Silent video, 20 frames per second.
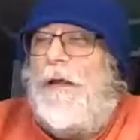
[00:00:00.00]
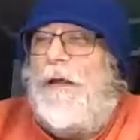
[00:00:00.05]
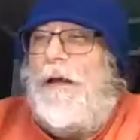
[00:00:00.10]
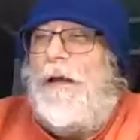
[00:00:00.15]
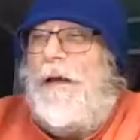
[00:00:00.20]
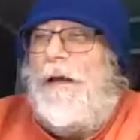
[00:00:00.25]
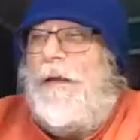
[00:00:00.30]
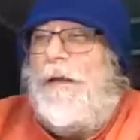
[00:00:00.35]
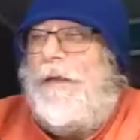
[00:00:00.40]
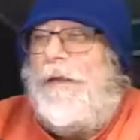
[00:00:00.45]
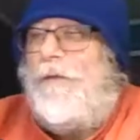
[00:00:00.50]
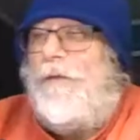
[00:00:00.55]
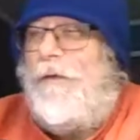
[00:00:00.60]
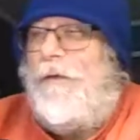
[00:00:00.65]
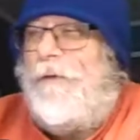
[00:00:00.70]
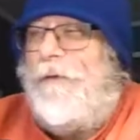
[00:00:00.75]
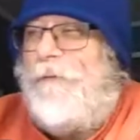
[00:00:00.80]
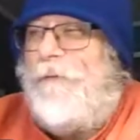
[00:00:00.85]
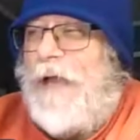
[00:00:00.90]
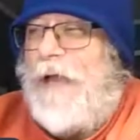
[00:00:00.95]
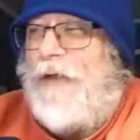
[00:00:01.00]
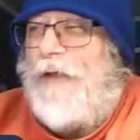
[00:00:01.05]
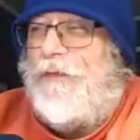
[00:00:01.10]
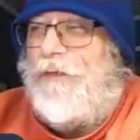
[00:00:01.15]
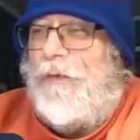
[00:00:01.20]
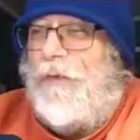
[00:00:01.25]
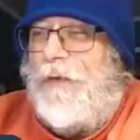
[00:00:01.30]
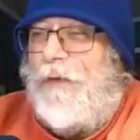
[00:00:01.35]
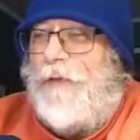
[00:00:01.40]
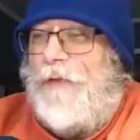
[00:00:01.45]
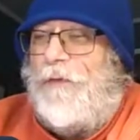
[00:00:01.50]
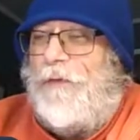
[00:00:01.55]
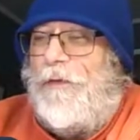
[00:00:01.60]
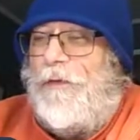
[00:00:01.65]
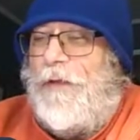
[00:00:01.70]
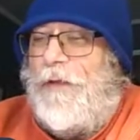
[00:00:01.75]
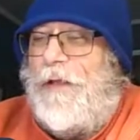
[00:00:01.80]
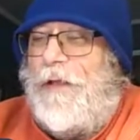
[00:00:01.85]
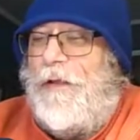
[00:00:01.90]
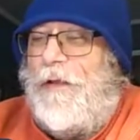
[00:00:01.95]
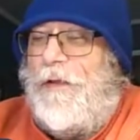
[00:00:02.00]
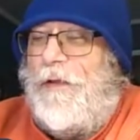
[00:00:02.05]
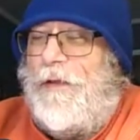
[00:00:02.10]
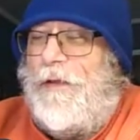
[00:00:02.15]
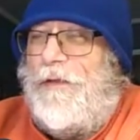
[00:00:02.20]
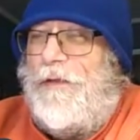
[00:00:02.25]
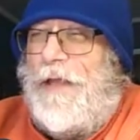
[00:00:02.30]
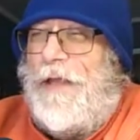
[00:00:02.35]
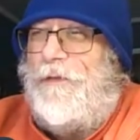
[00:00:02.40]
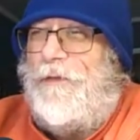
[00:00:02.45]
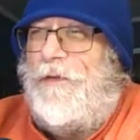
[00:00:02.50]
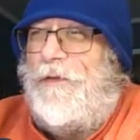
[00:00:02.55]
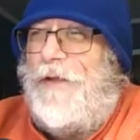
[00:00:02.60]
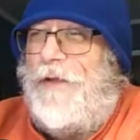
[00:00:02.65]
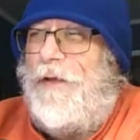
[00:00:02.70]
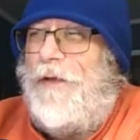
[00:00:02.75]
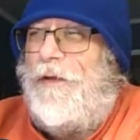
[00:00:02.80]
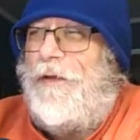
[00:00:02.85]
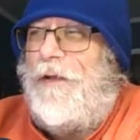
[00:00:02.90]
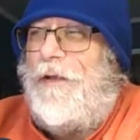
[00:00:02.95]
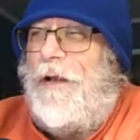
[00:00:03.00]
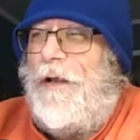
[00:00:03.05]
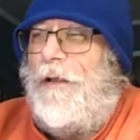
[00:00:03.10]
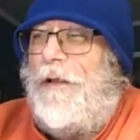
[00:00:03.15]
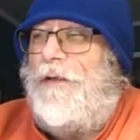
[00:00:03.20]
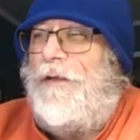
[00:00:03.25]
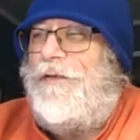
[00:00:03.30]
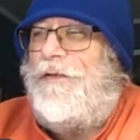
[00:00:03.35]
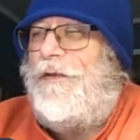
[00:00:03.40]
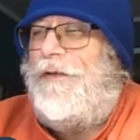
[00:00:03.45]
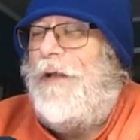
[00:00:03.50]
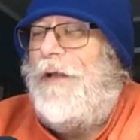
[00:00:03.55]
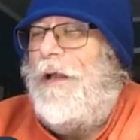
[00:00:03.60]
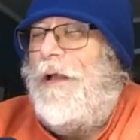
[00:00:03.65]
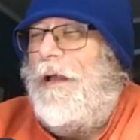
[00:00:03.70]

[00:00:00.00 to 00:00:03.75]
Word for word: uh he's very factual he has a he, he has a ton of knowledge